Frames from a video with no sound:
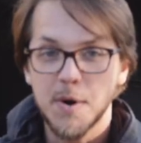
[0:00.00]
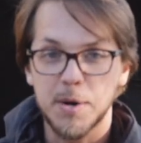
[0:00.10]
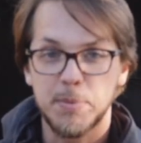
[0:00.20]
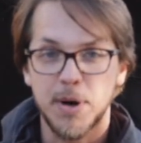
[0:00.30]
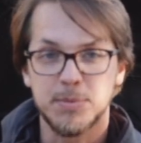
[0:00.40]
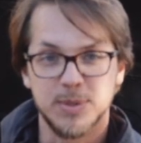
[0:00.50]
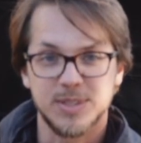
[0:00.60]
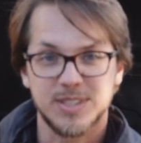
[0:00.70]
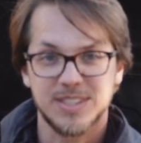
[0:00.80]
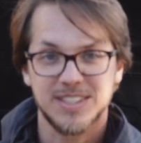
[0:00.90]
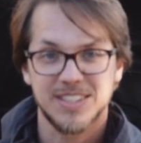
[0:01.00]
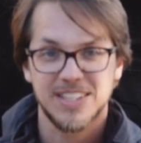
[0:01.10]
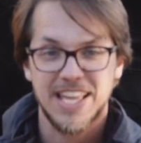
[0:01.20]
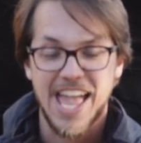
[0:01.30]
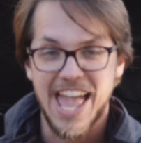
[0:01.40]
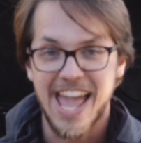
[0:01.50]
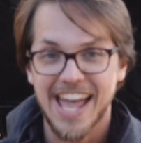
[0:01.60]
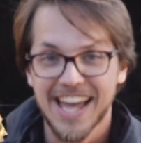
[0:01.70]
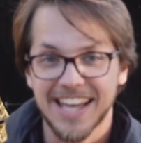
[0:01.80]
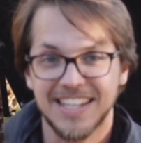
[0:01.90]
more bubbles.
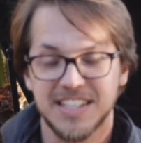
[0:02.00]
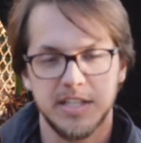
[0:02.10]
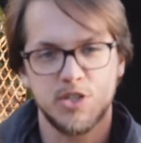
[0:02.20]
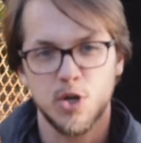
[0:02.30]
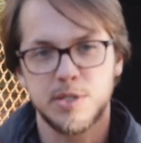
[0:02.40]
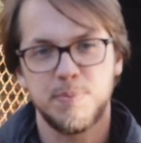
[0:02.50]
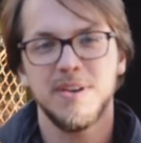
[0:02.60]
And so it's